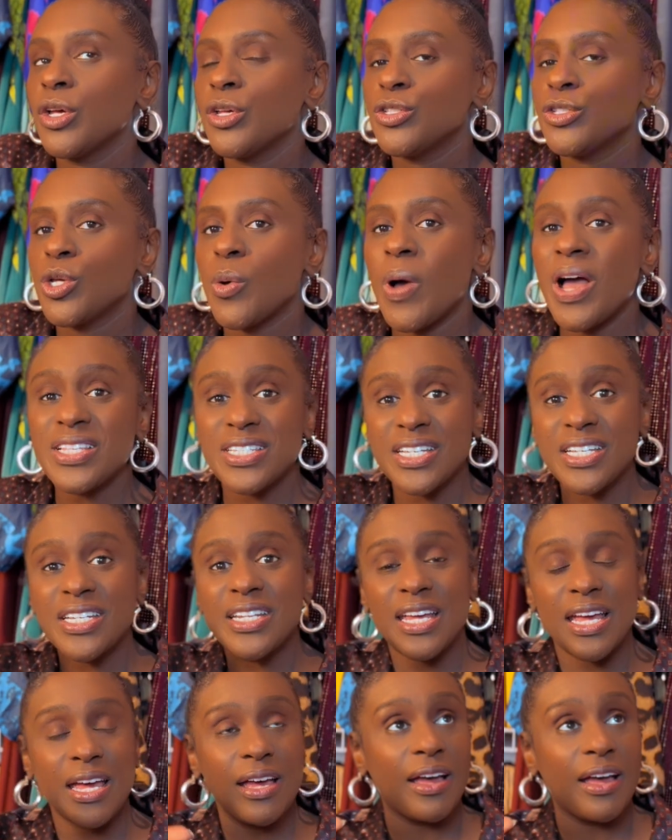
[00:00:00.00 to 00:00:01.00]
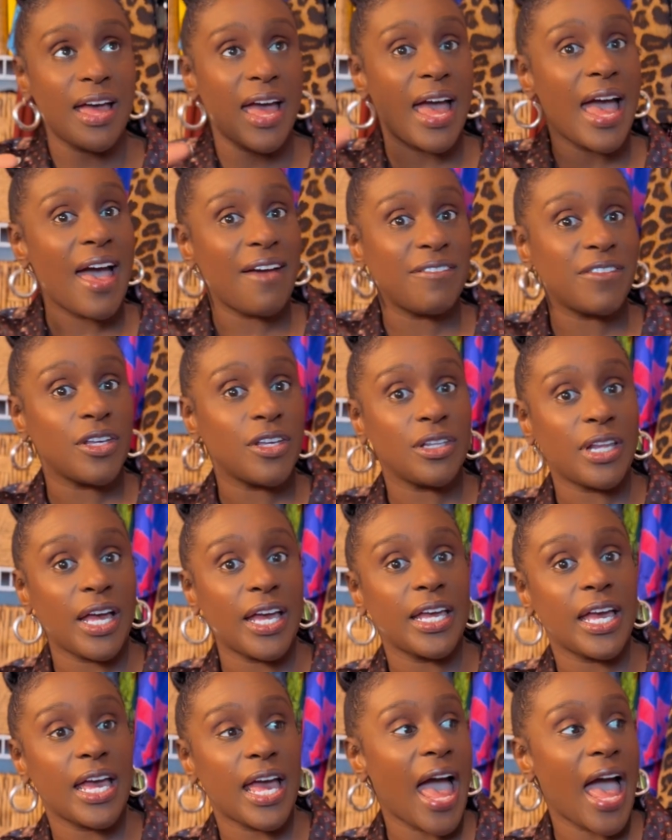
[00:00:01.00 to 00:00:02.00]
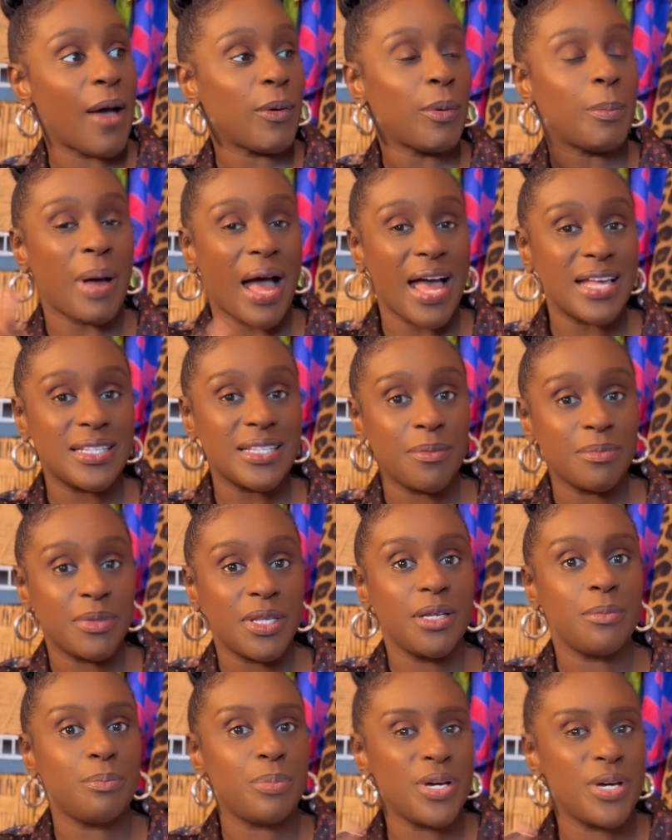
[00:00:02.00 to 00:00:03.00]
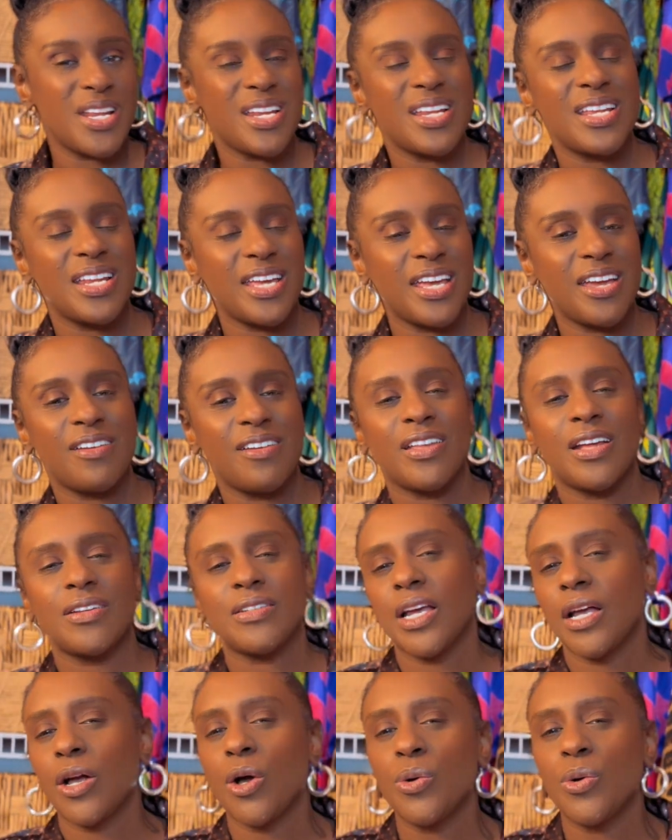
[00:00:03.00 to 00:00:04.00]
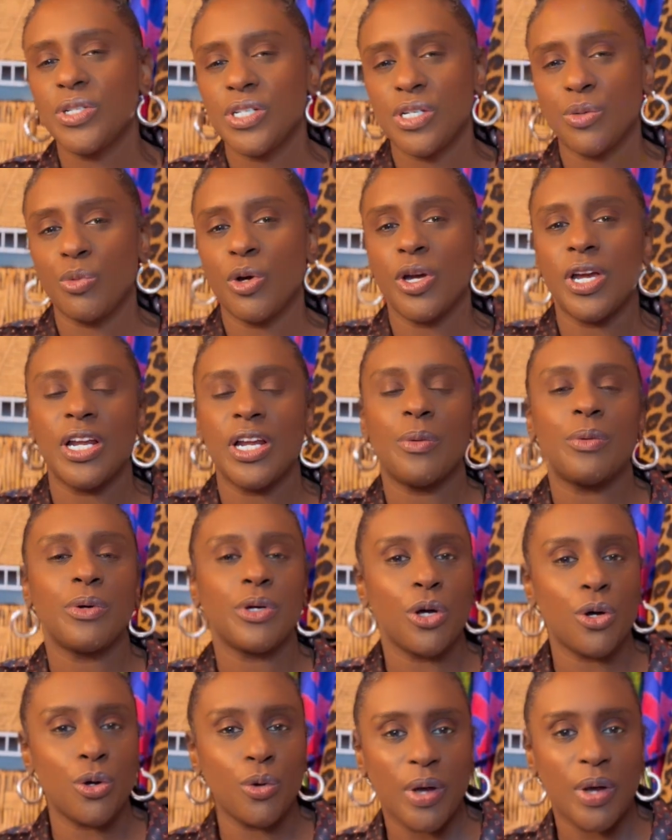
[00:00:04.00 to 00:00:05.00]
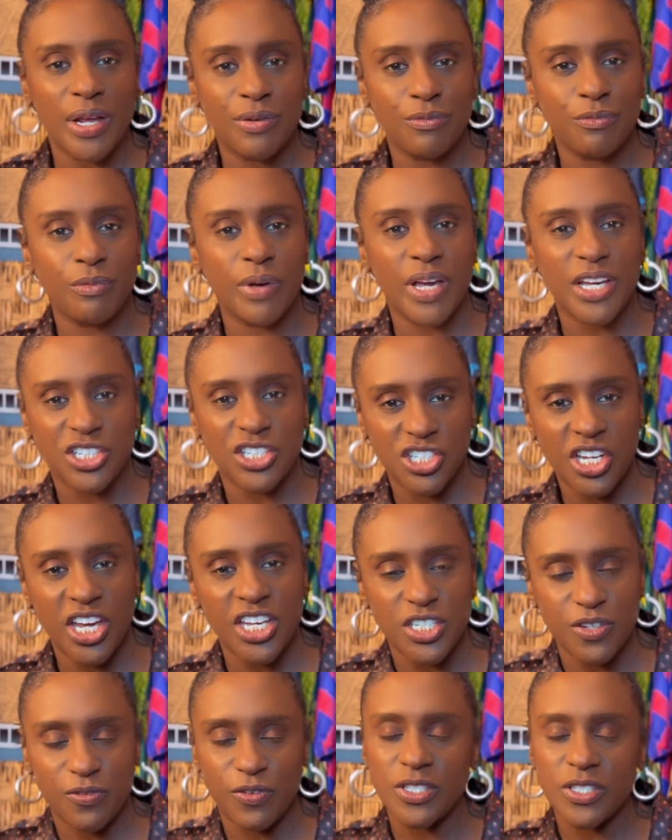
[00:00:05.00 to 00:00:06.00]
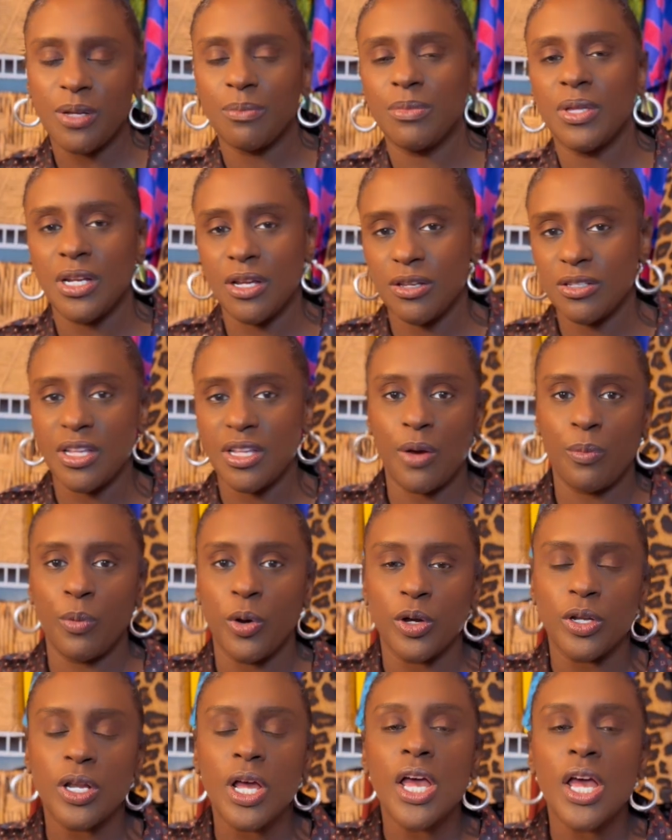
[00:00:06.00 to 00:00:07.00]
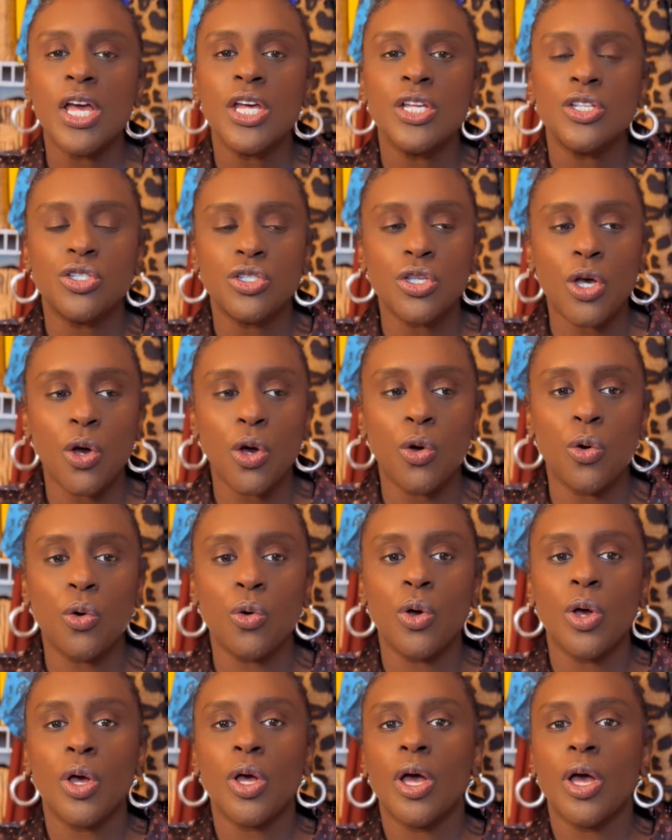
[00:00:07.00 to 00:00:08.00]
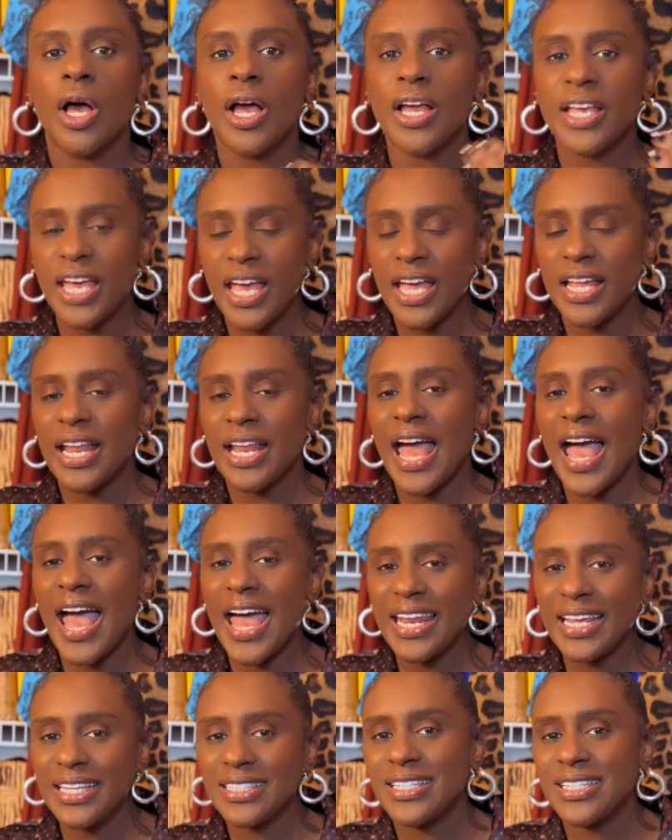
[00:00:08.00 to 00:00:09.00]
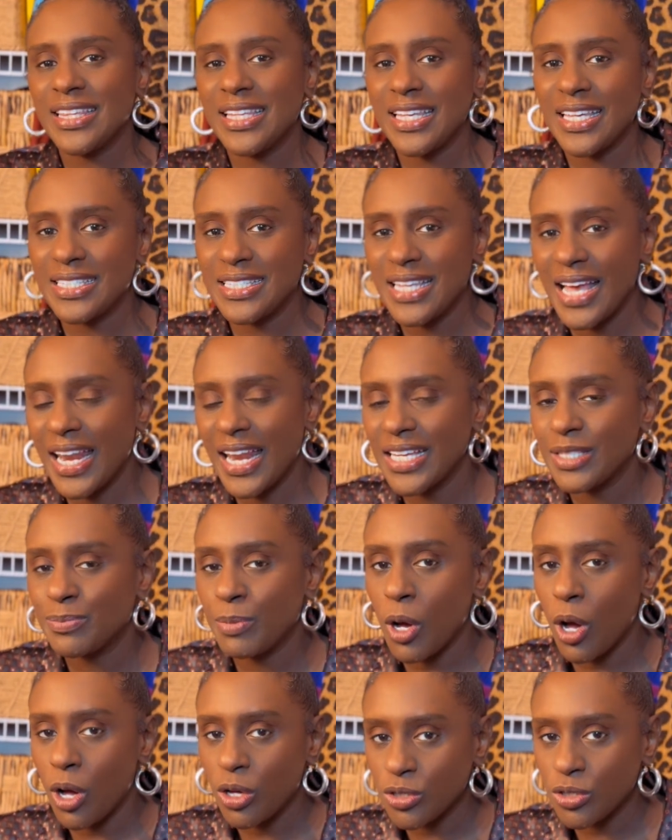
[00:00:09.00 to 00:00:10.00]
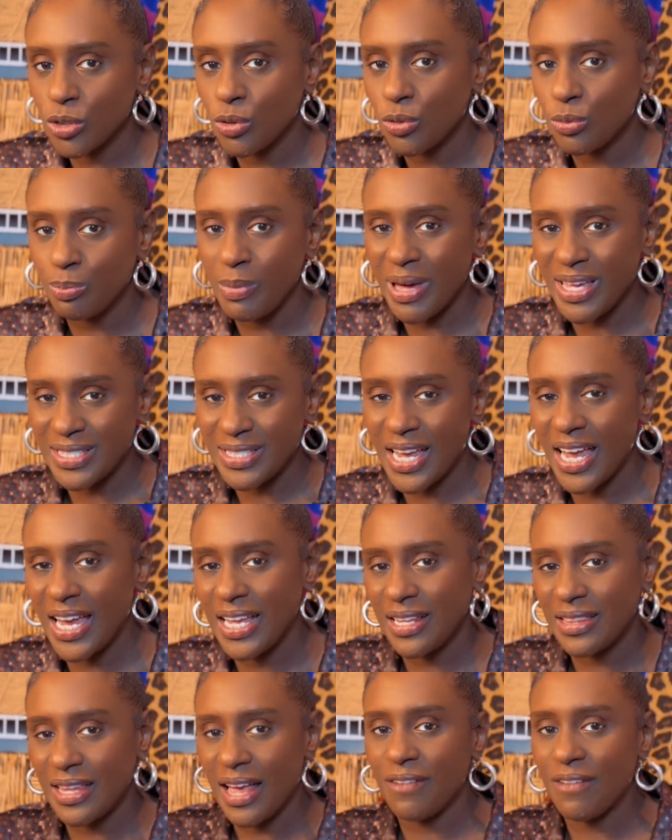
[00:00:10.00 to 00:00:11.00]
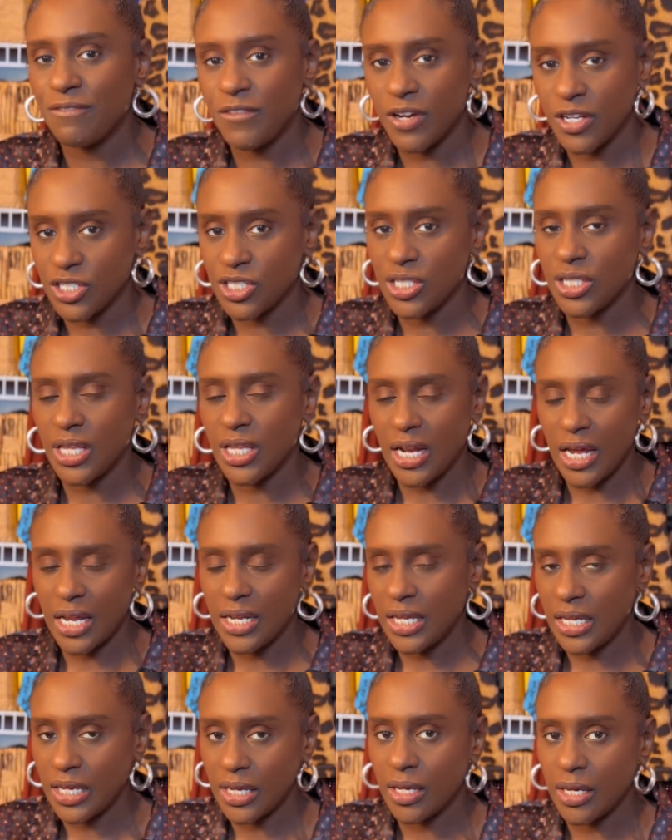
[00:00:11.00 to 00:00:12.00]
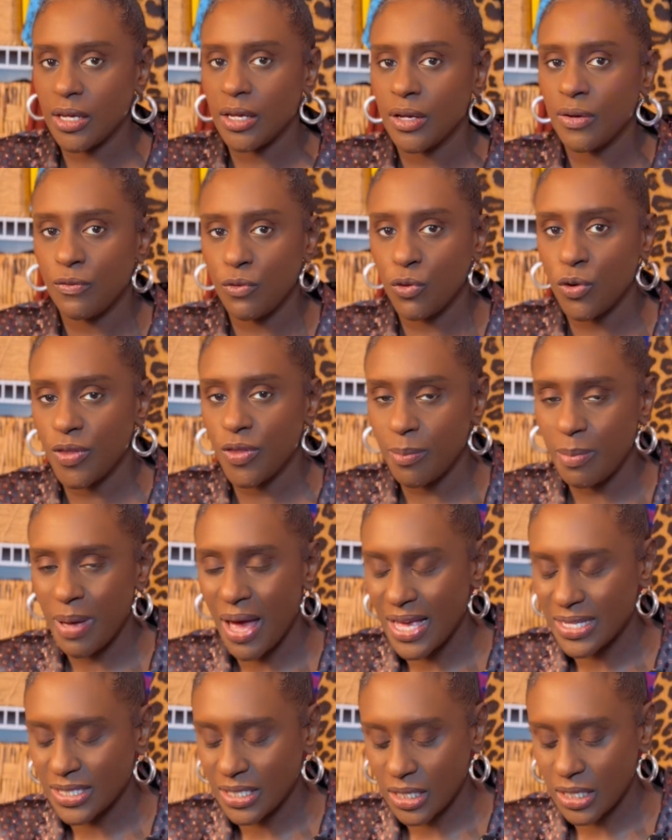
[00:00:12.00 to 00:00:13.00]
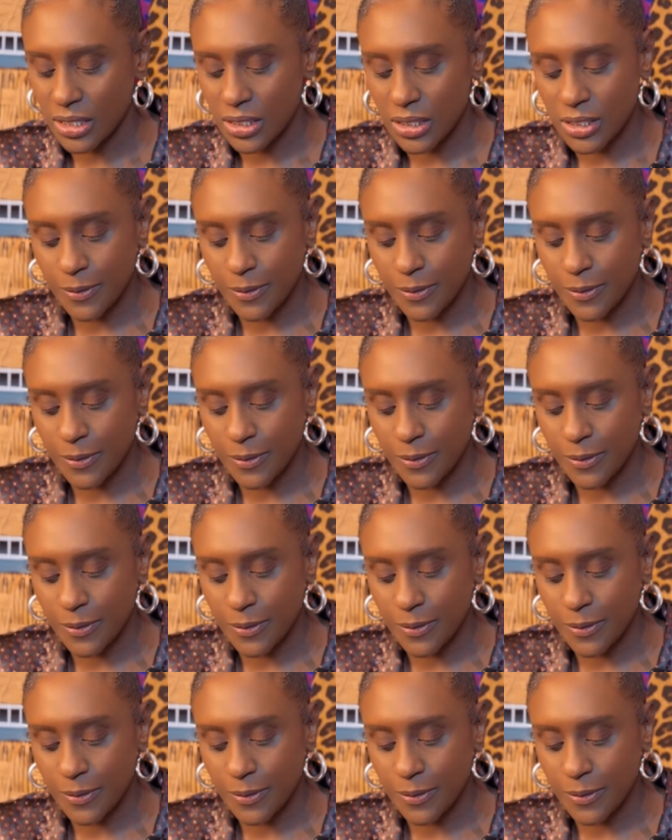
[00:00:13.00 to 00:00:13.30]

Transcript: So I did have to, like, I would buy something, put it in here, and I was like, oh, it didn't work, and I would go and exchange it for something else that worked. So again, adding to the aesthetic, but also maintaining that function that I needed for the baskets.